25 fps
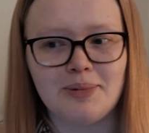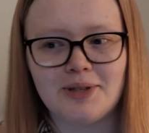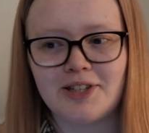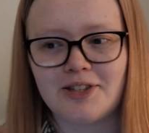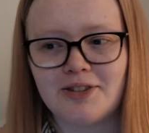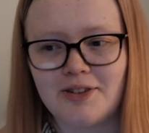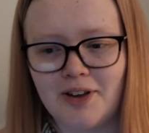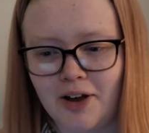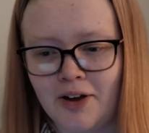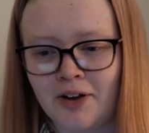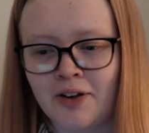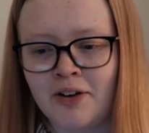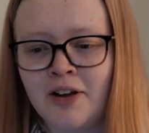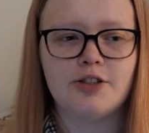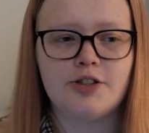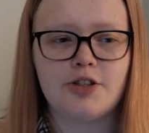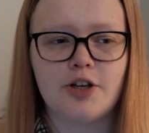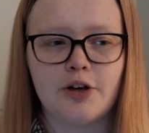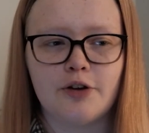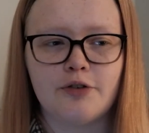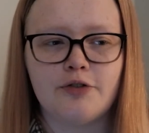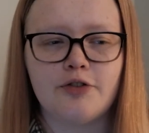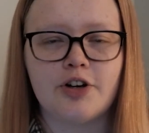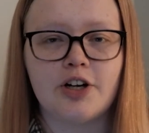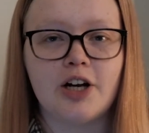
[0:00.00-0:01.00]
So
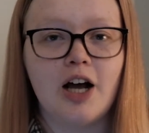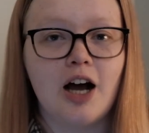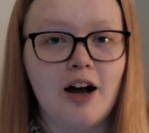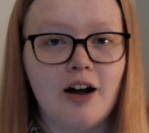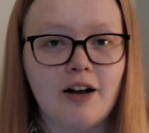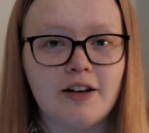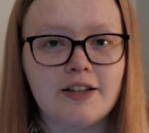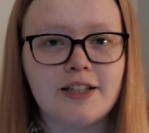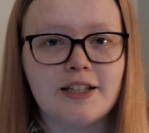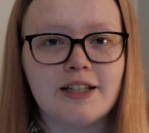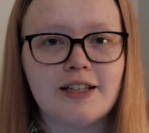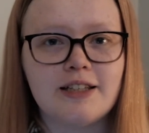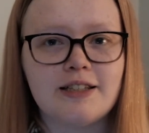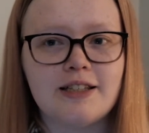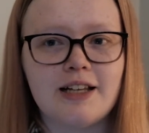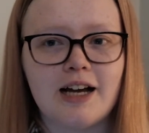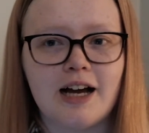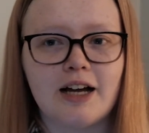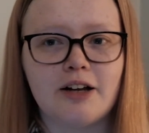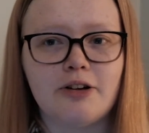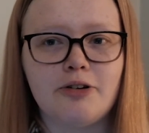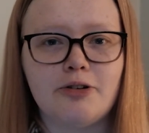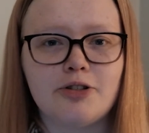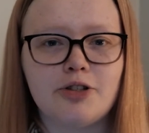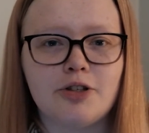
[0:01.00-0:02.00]
for an artist,
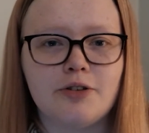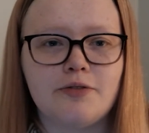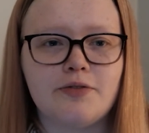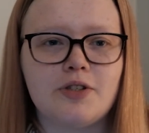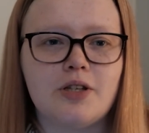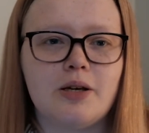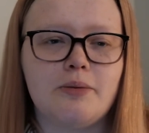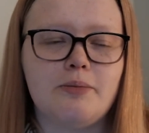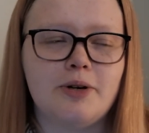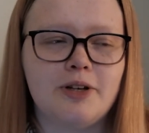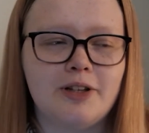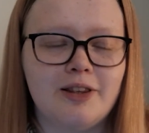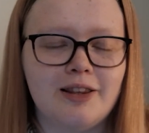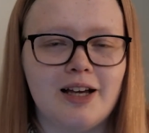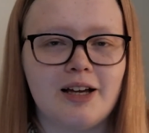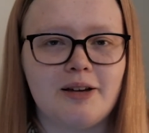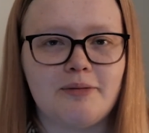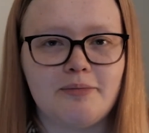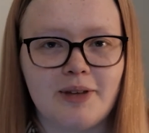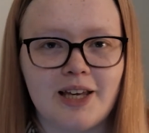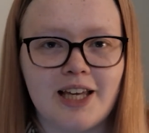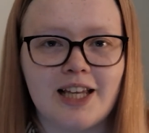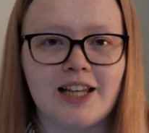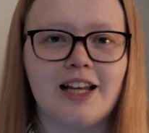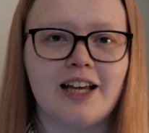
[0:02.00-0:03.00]
and also for someone like
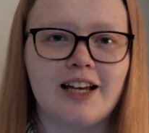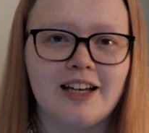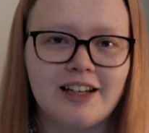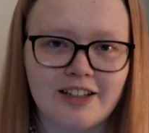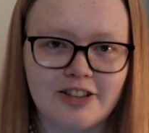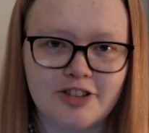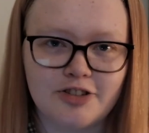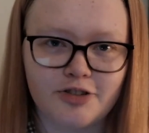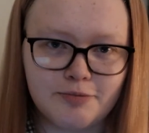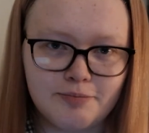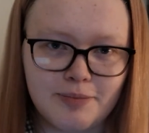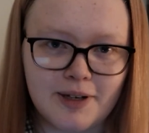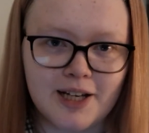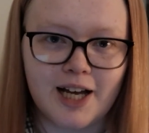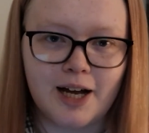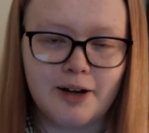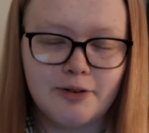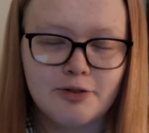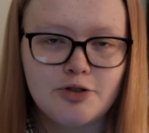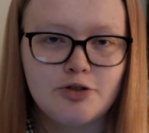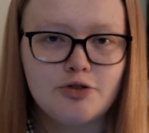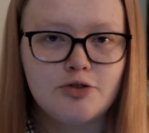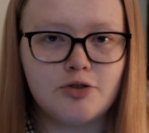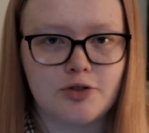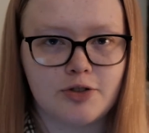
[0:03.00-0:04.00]
me, like being able
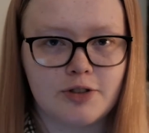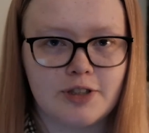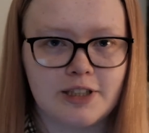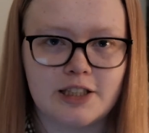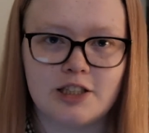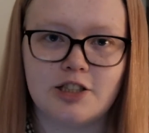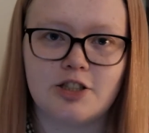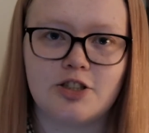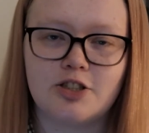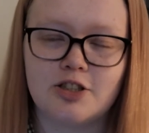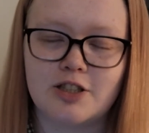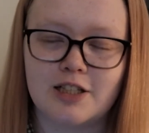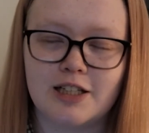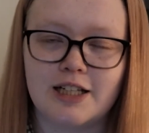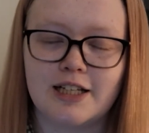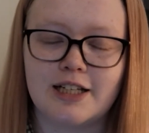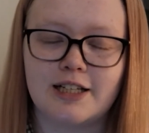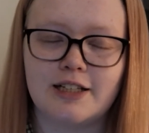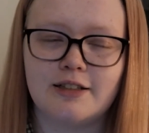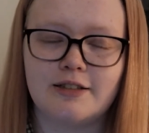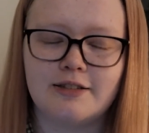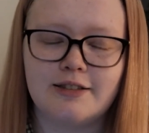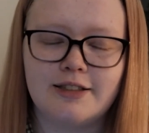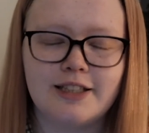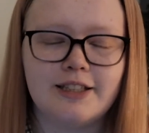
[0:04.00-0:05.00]
to draw
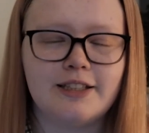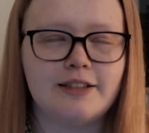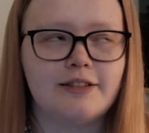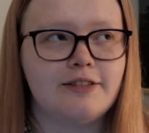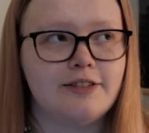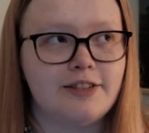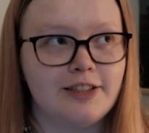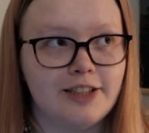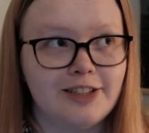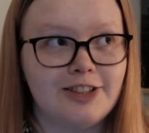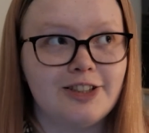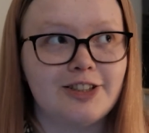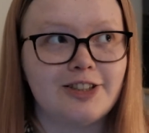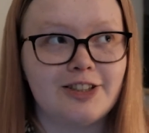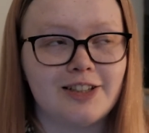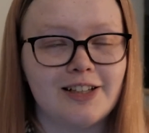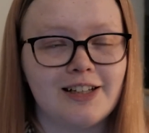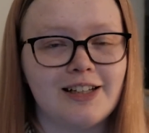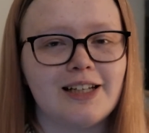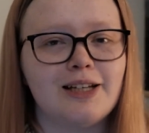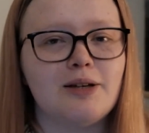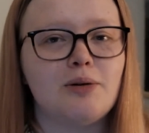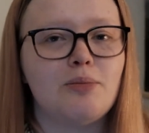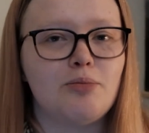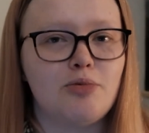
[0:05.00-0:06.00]

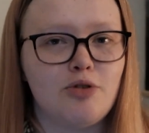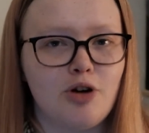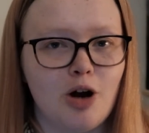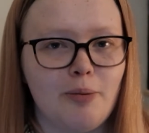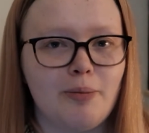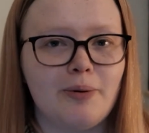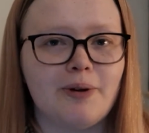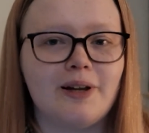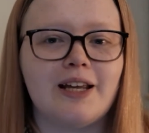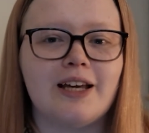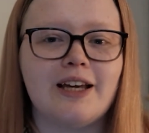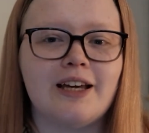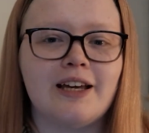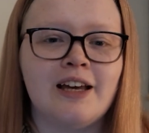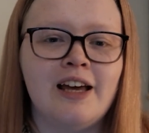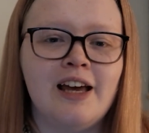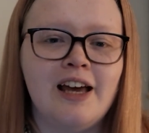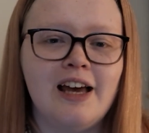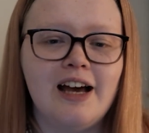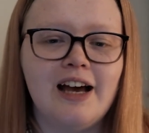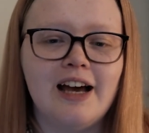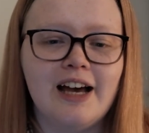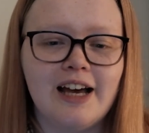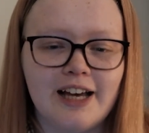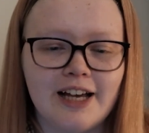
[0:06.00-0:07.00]
digitally properly
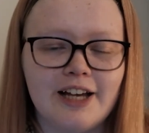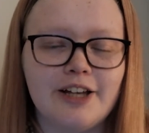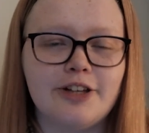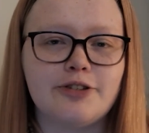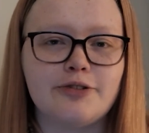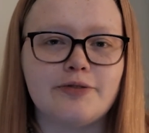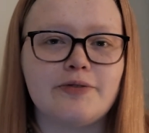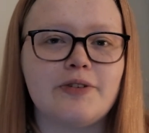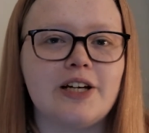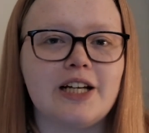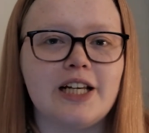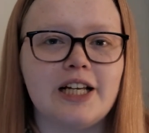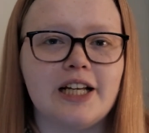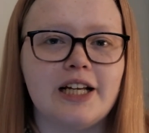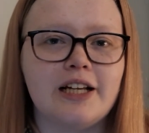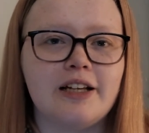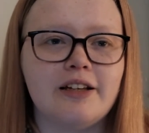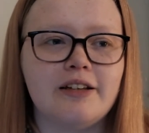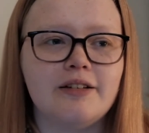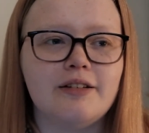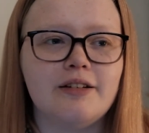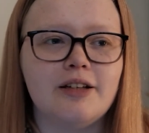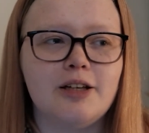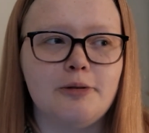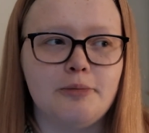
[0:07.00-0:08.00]
is really
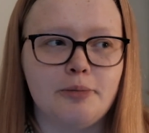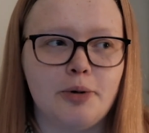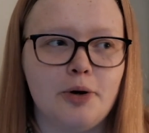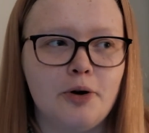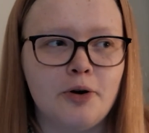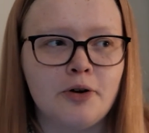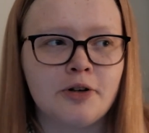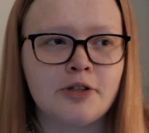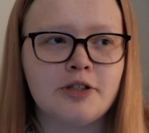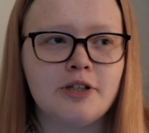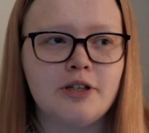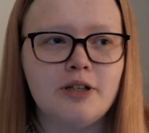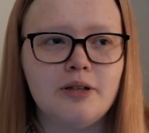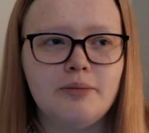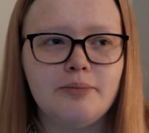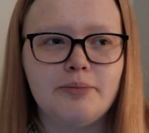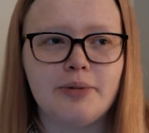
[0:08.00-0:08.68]
important.